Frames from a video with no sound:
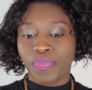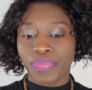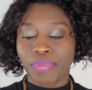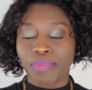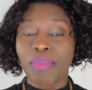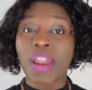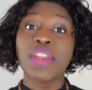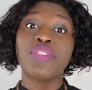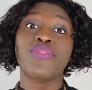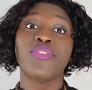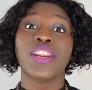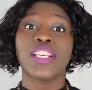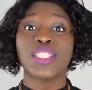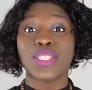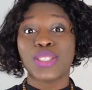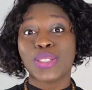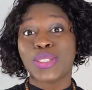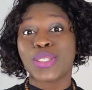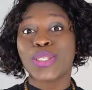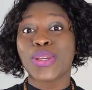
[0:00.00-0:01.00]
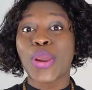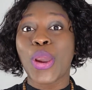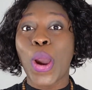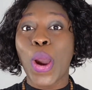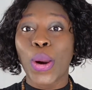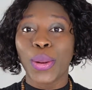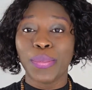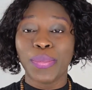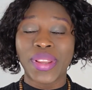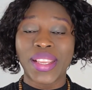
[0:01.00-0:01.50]
my friends used to
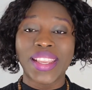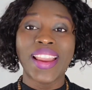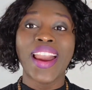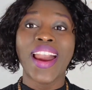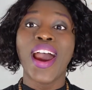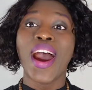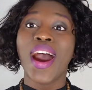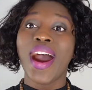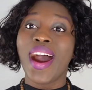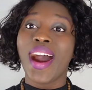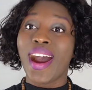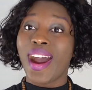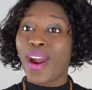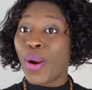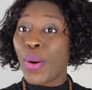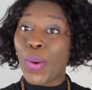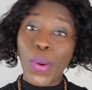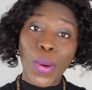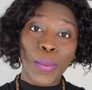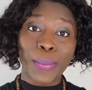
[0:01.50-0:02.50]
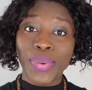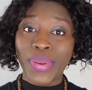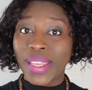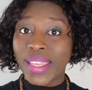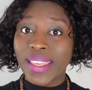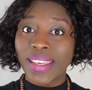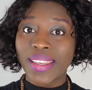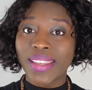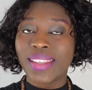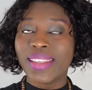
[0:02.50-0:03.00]
call me a home
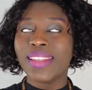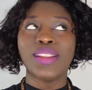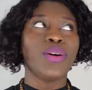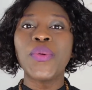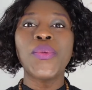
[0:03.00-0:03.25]
picking.